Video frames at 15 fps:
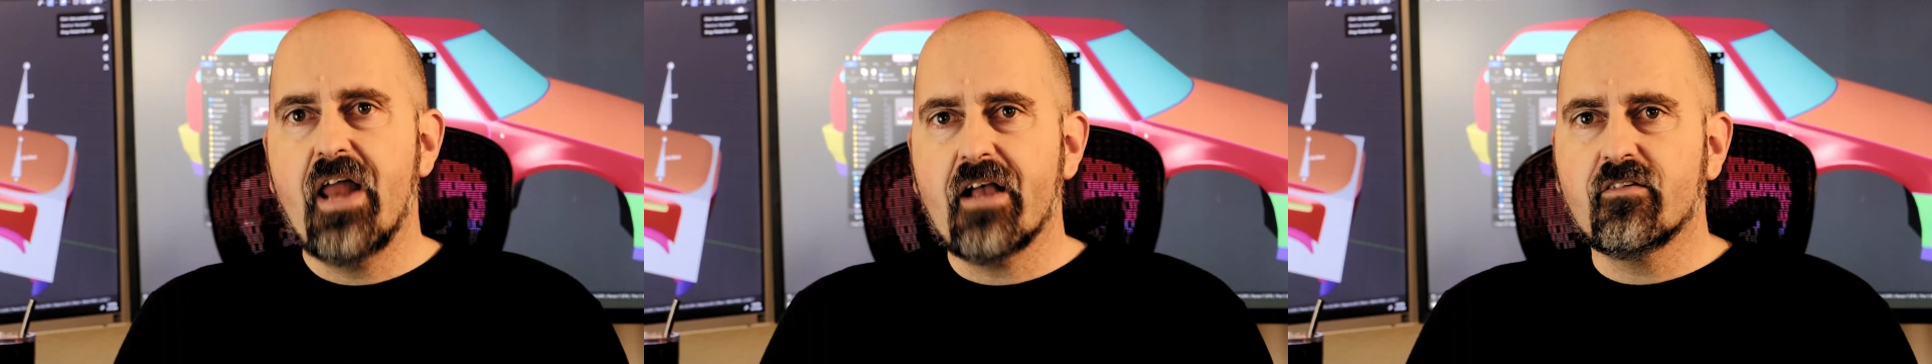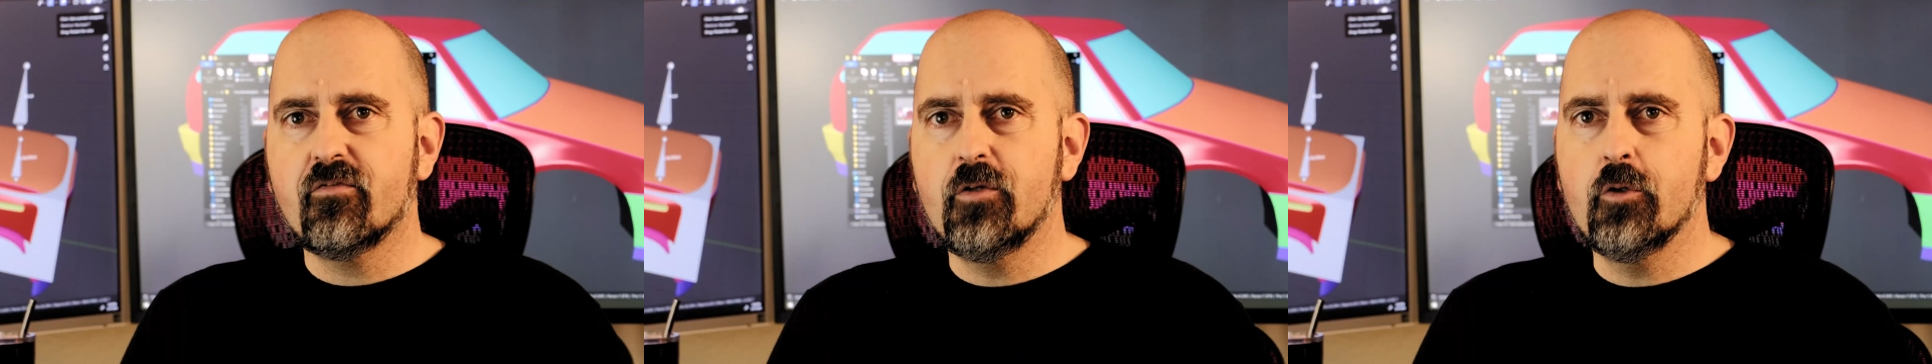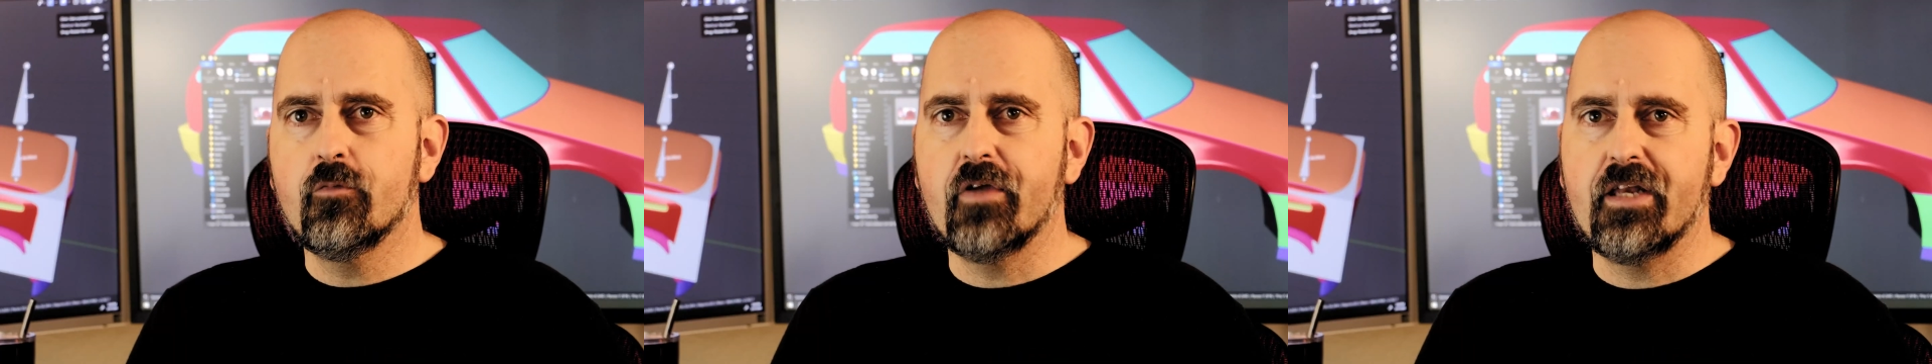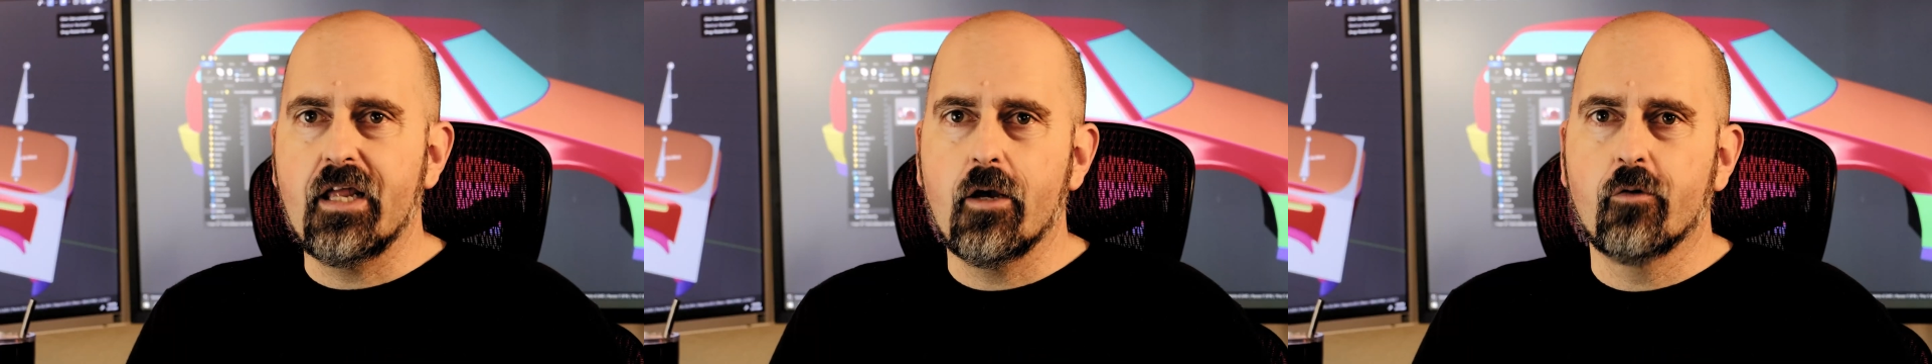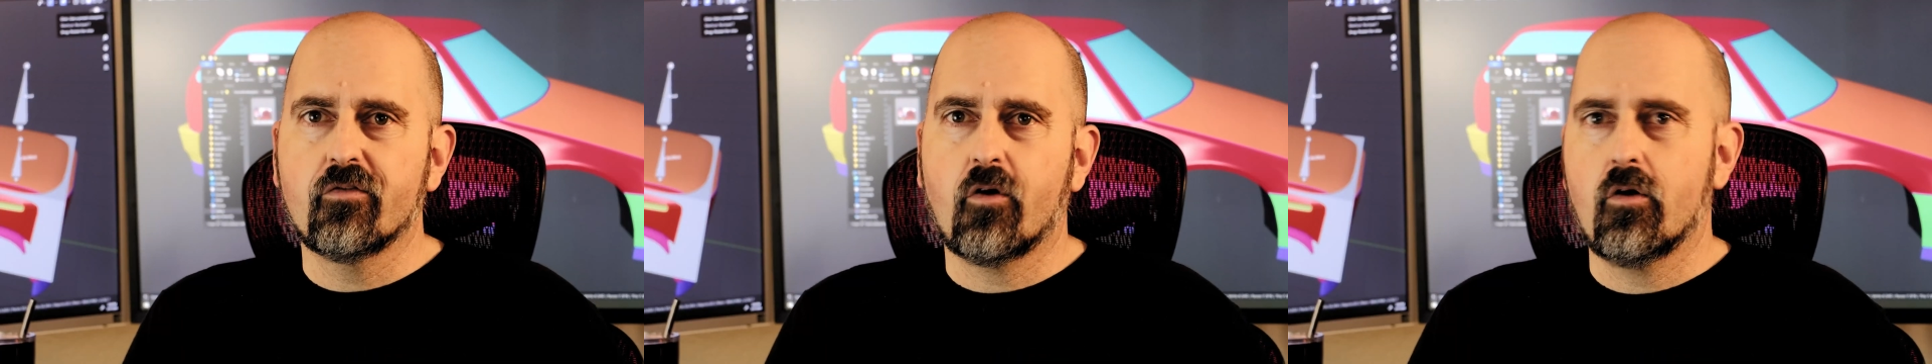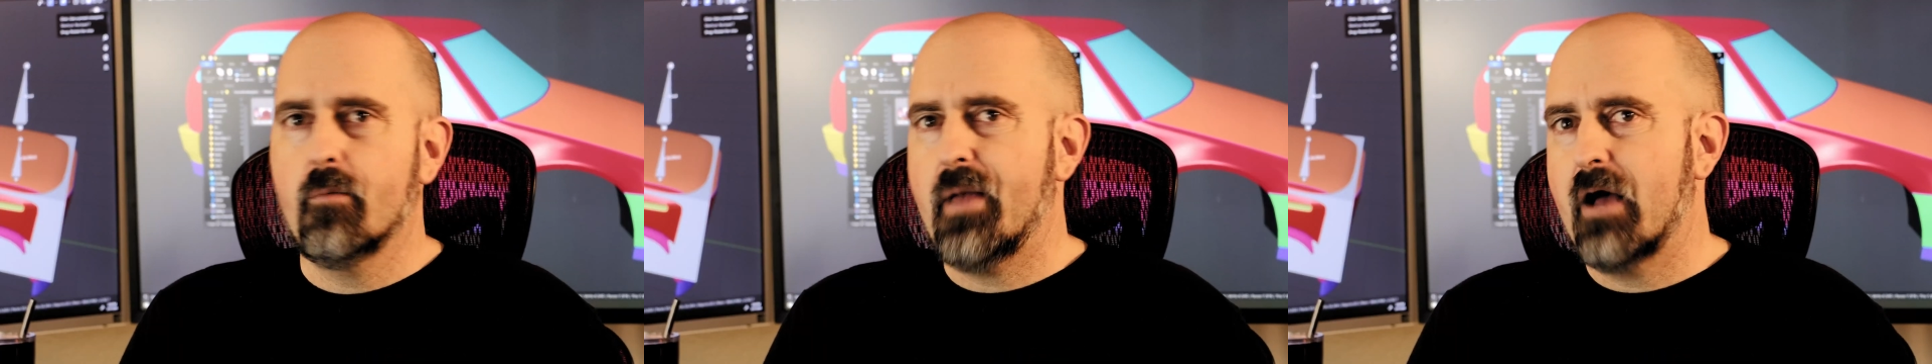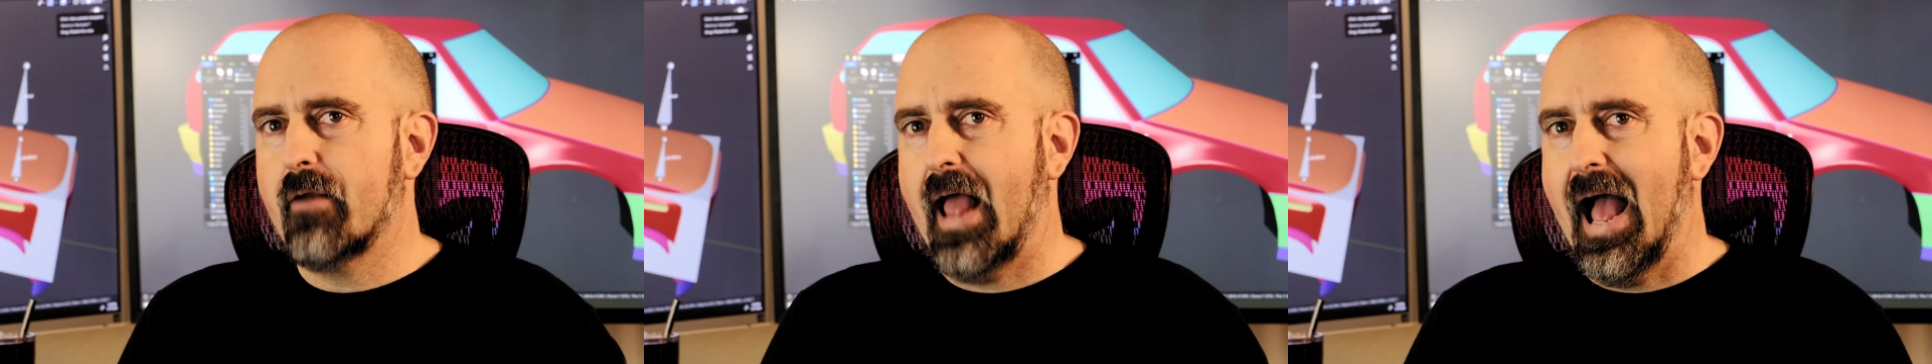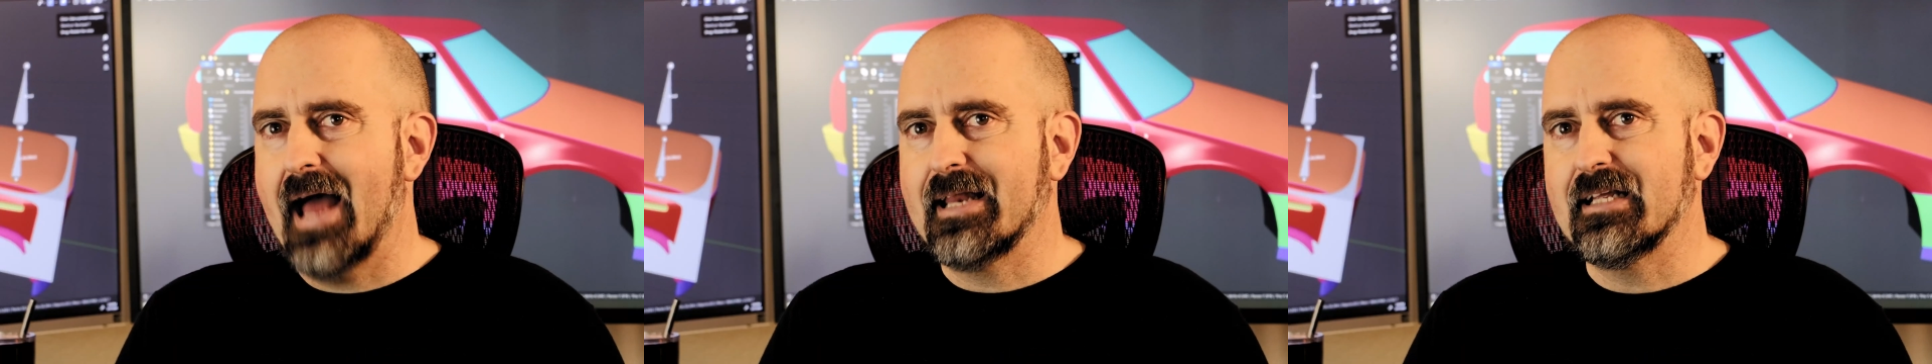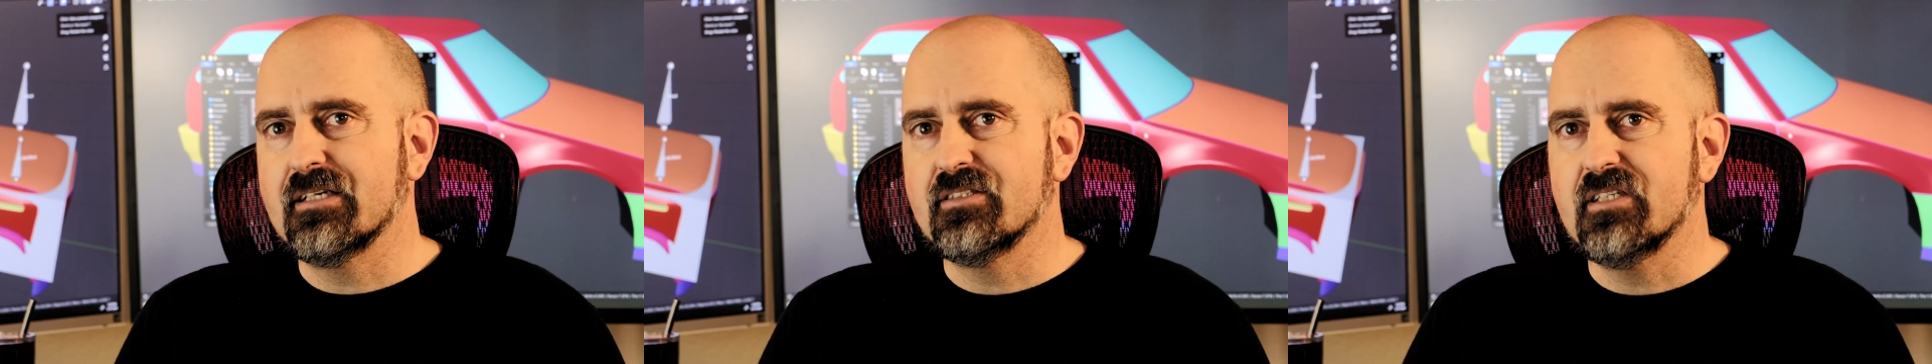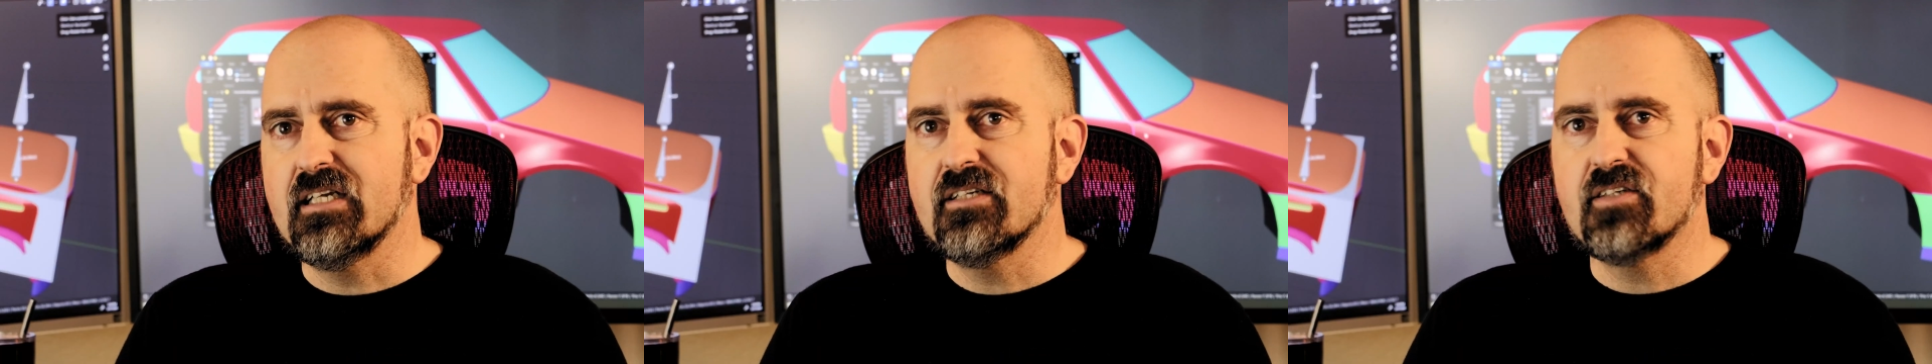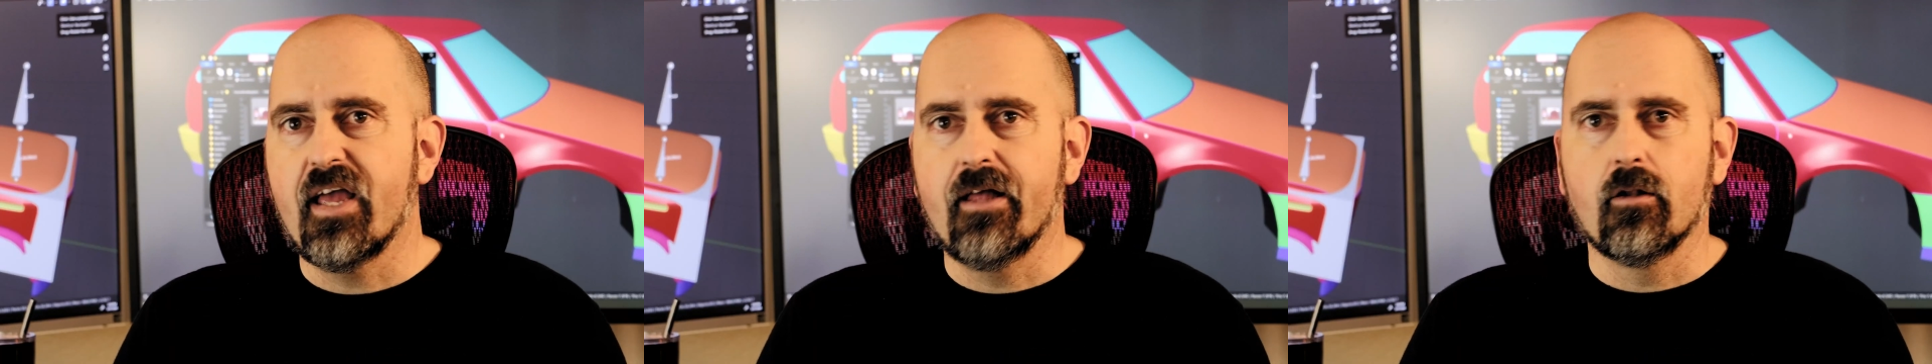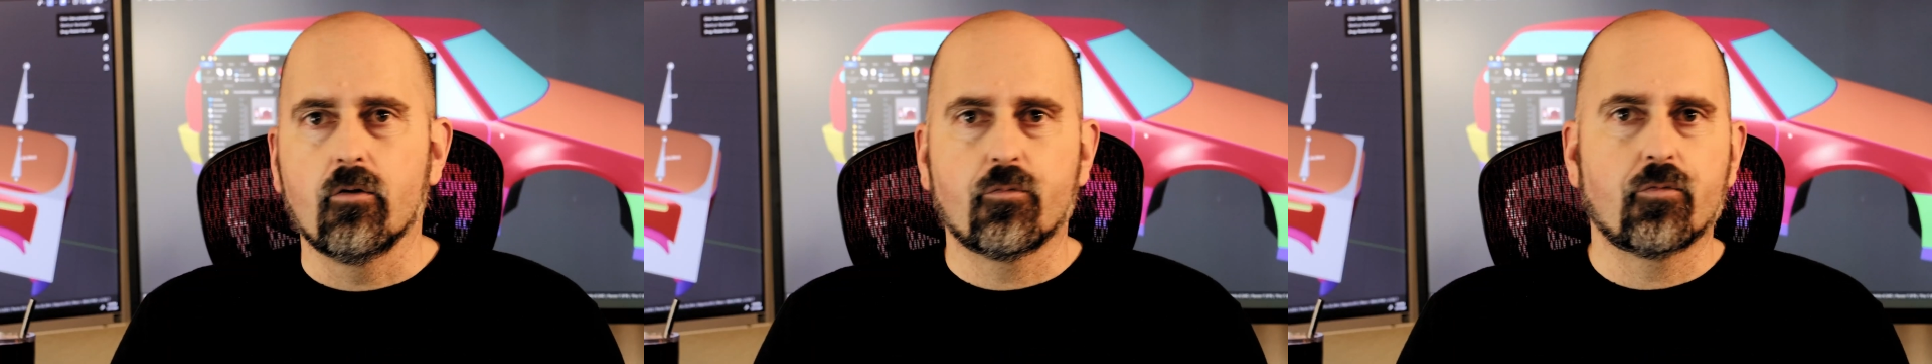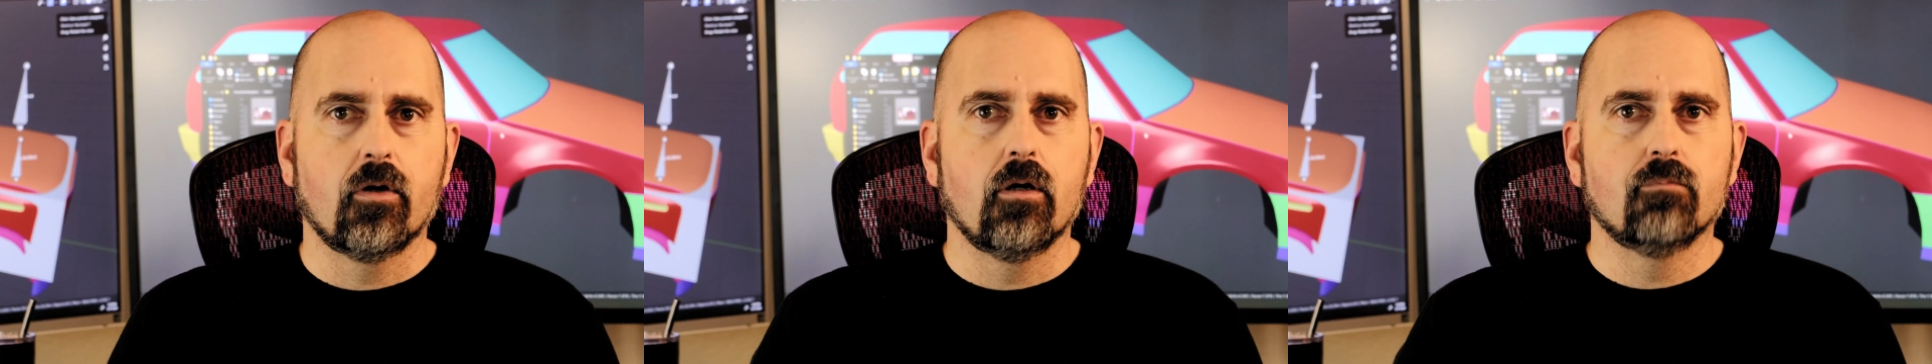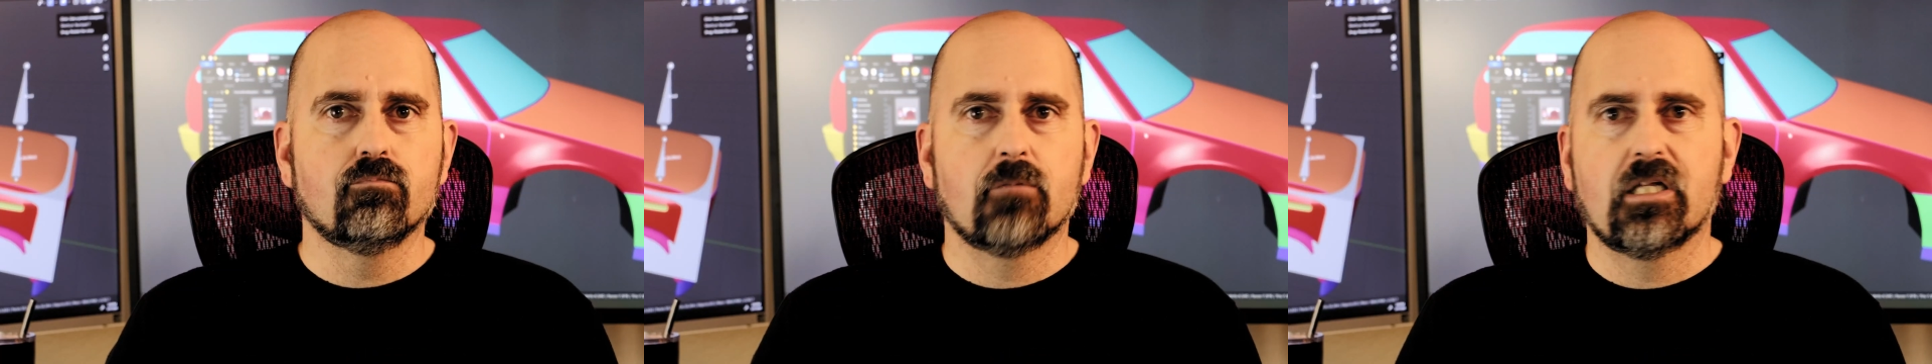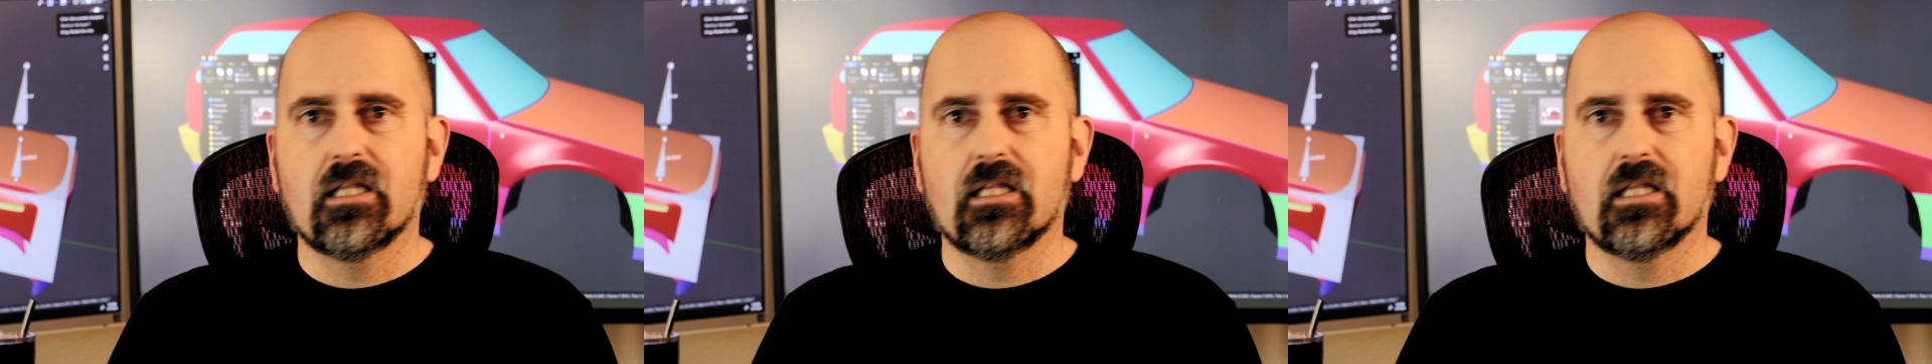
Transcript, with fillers: The next few videos are about adding detail from